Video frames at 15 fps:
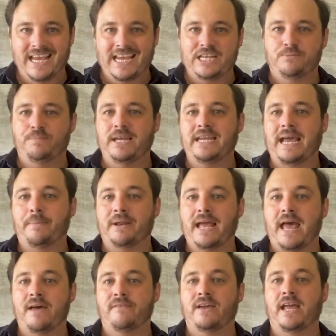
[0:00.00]
is being able to
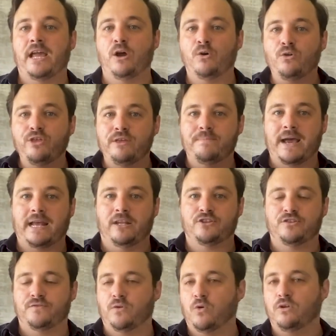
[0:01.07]
have a healthy balance
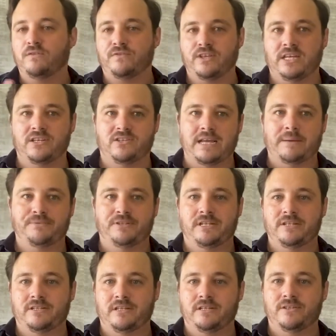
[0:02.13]
of all of these
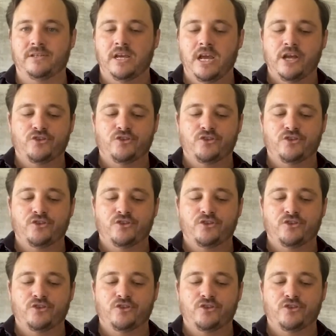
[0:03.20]
substances